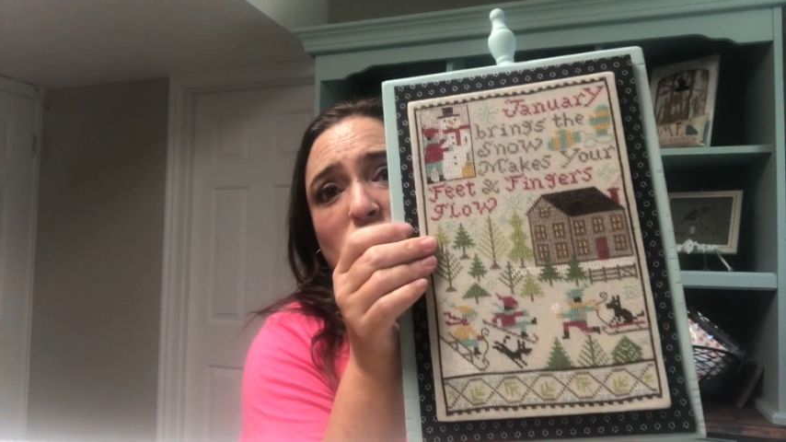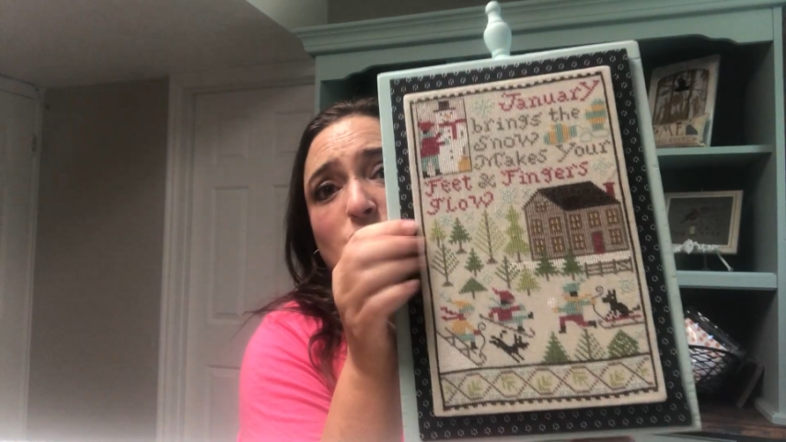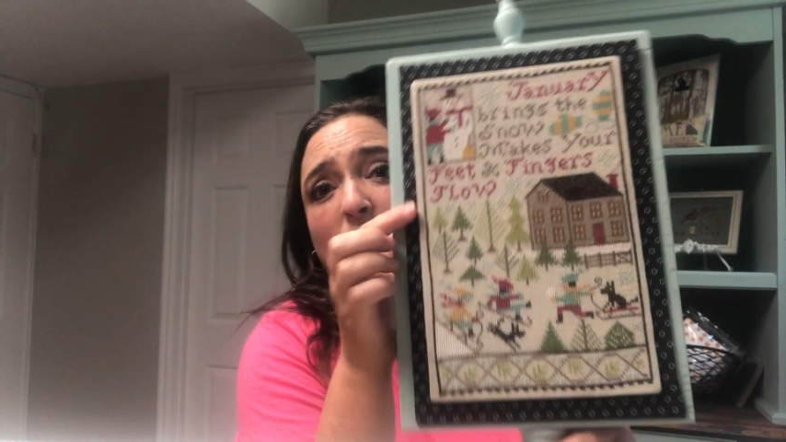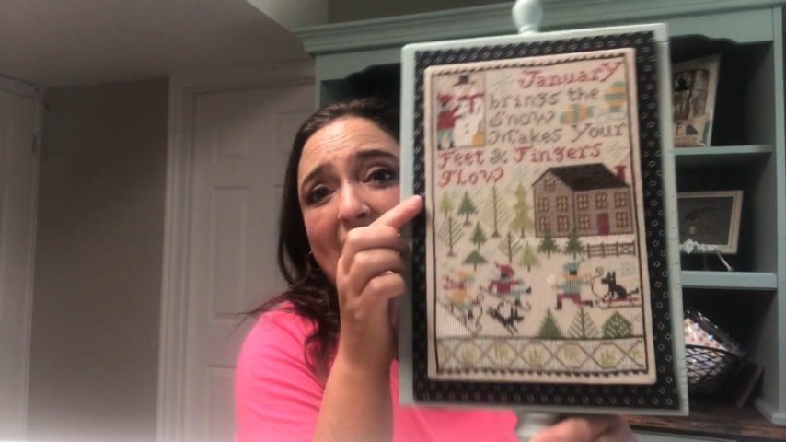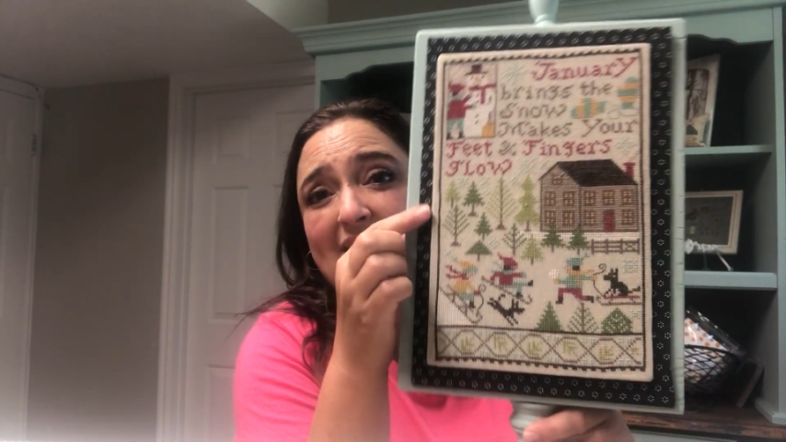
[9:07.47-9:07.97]

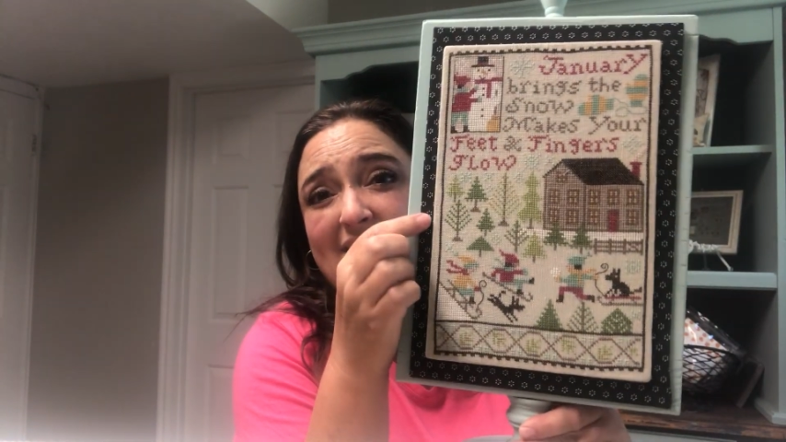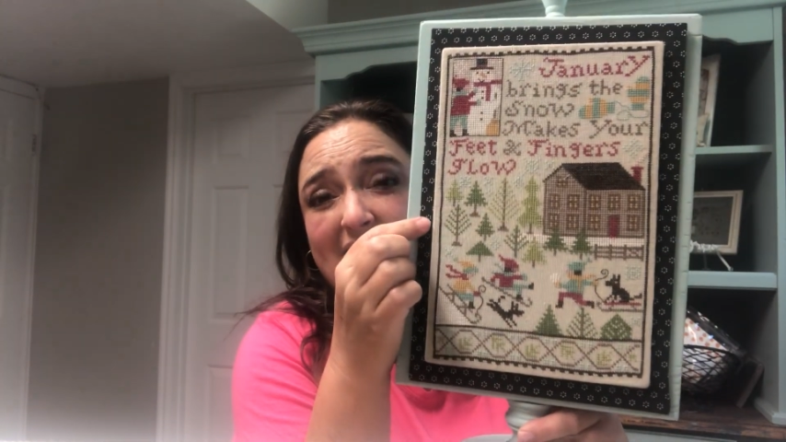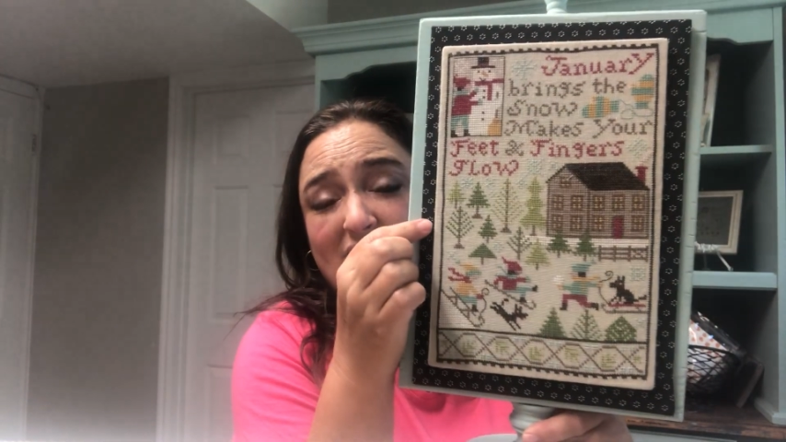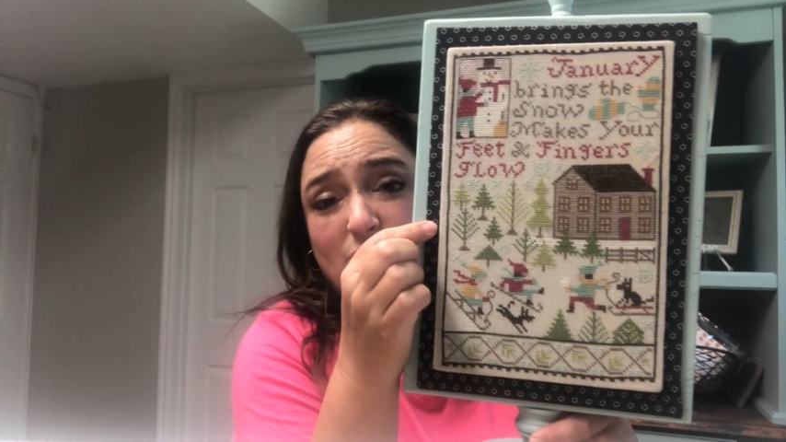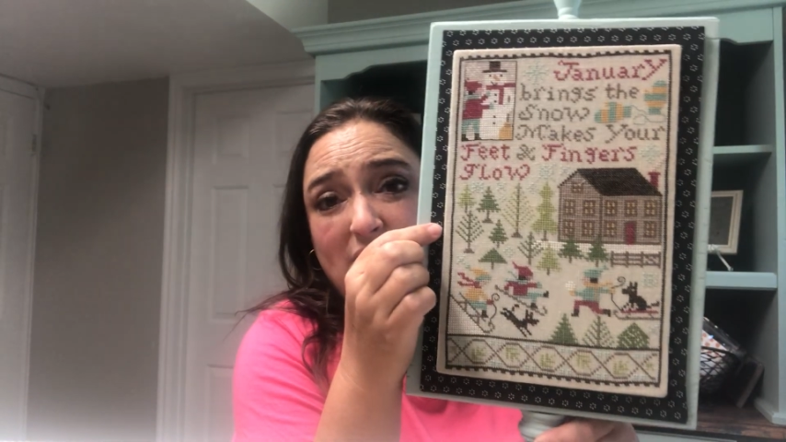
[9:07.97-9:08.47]
wide on
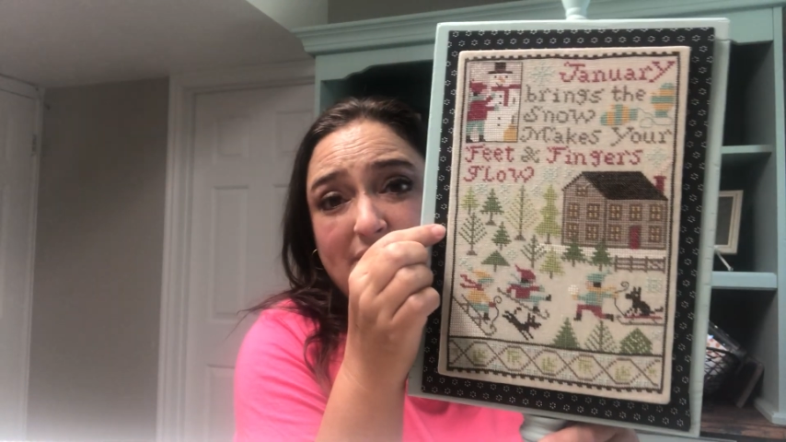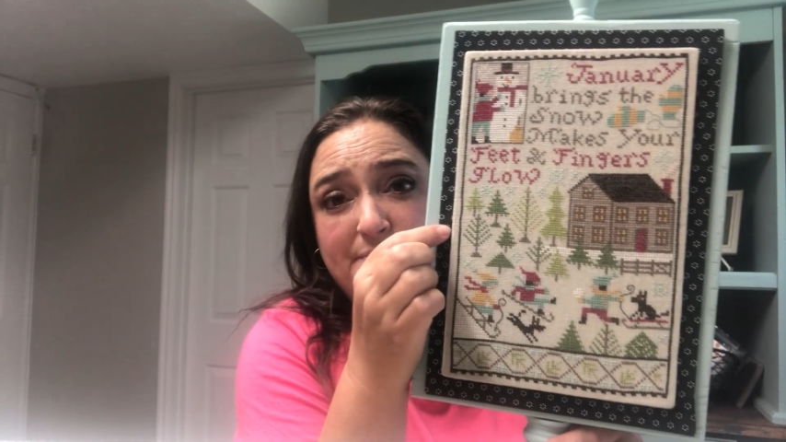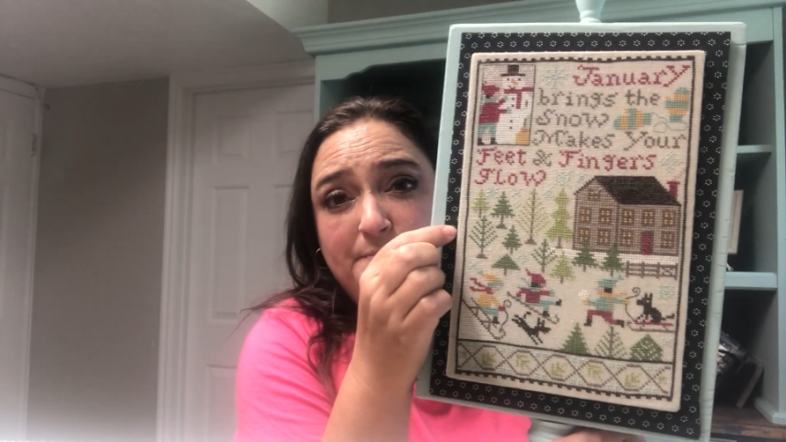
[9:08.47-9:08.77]
this one.